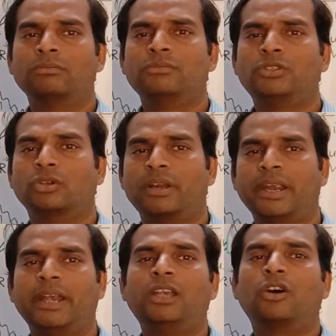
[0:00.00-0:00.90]
So
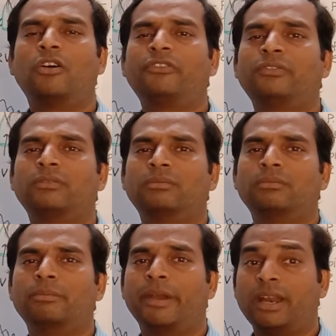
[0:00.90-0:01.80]
rate of
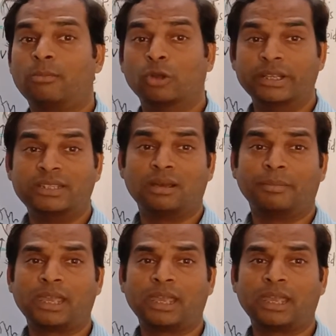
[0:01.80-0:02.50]
metabolism,